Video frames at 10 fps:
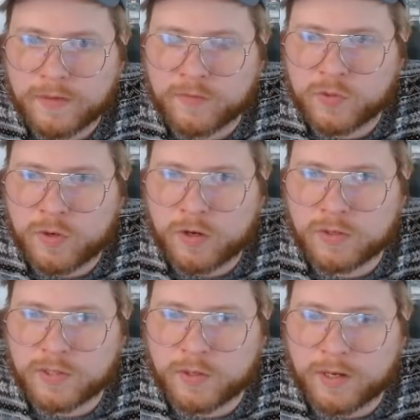They have two
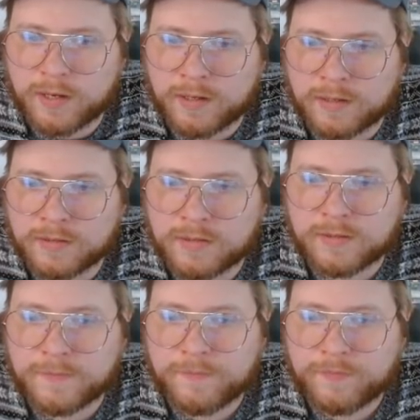cards in their
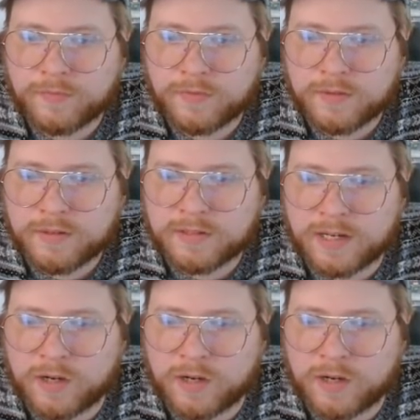hands. It's